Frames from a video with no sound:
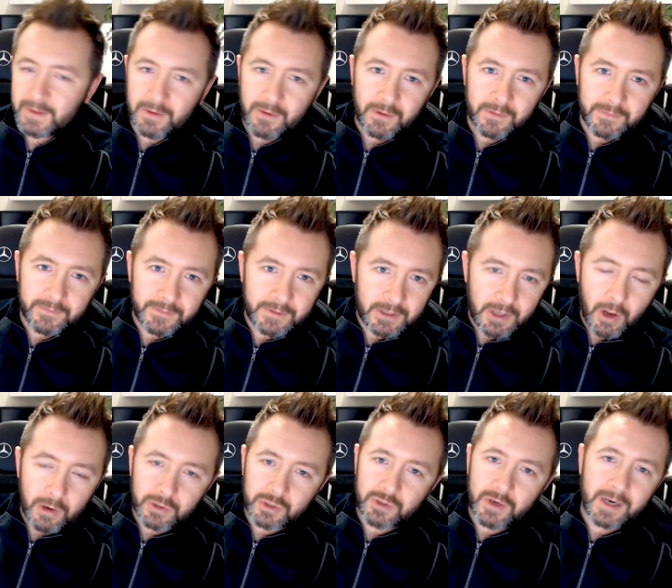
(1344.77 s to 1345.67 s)
got
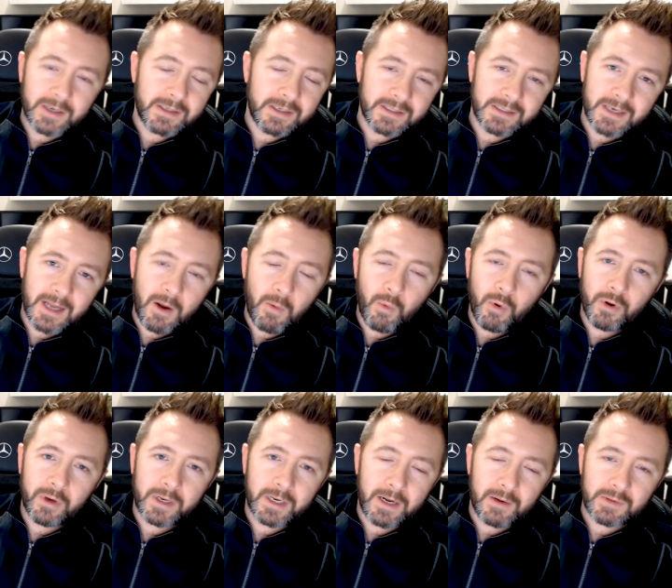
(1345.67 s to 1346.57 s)
contractors now
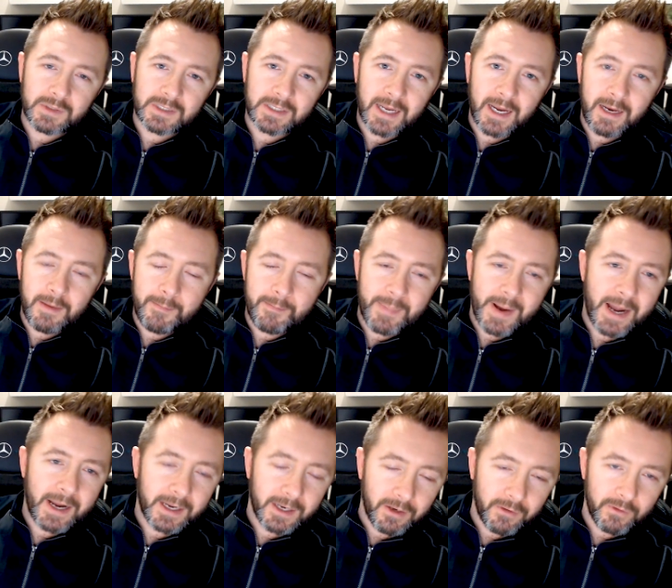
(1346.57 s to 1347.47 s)
working outside,
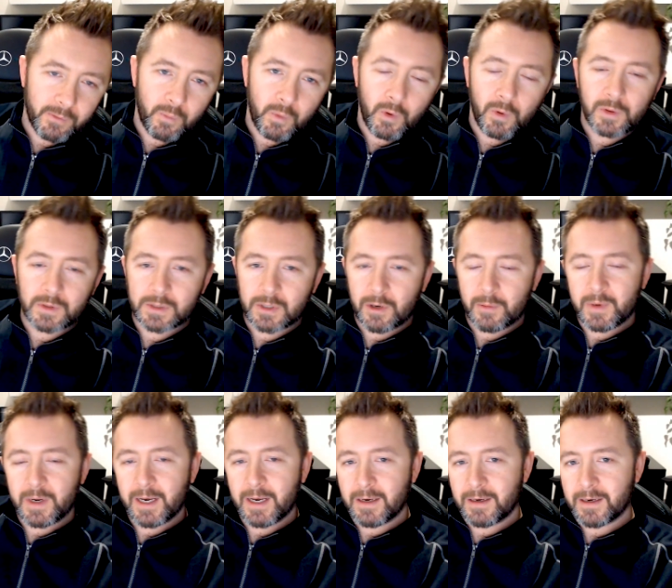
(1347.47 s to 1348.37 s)
banging on the walls,
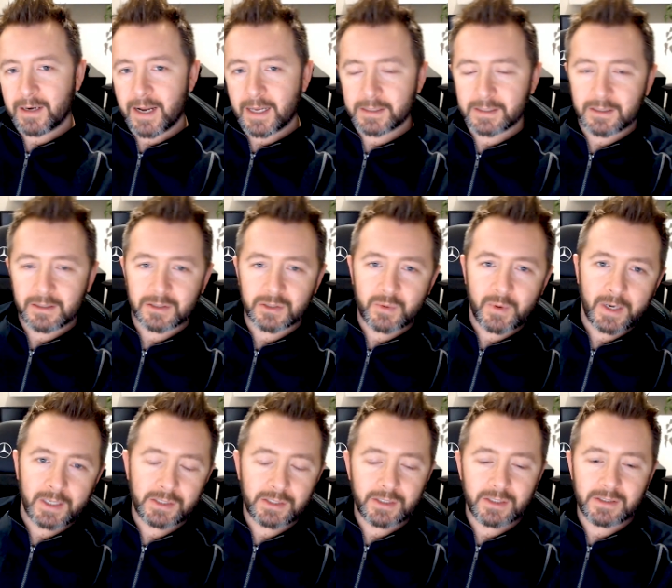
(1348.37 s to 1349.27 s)
coming in and asking us
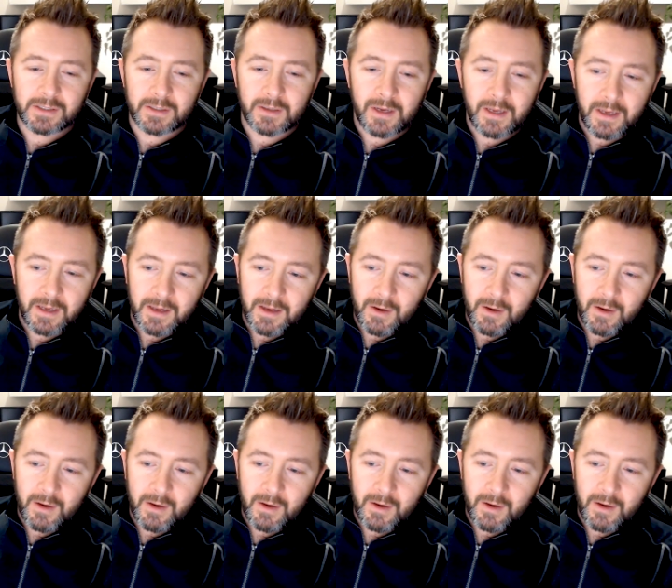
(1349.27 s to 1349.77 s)
questions, and